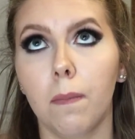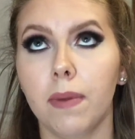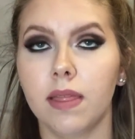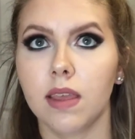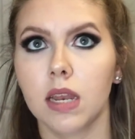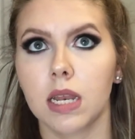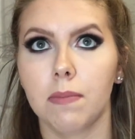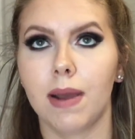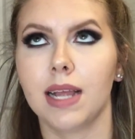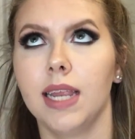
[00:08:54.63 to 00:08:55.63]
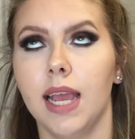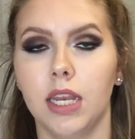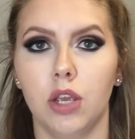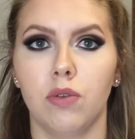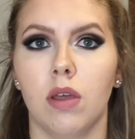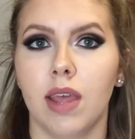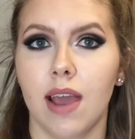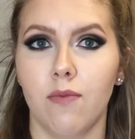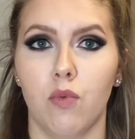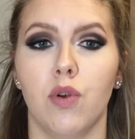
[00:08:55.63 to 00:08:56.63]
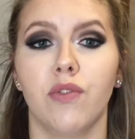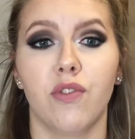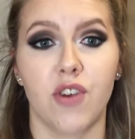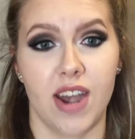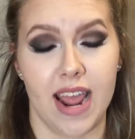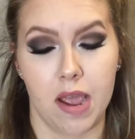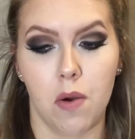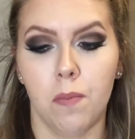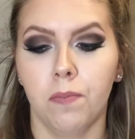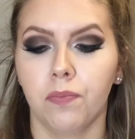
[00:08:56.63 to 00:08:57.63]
But then my tattoos, I only have one for now.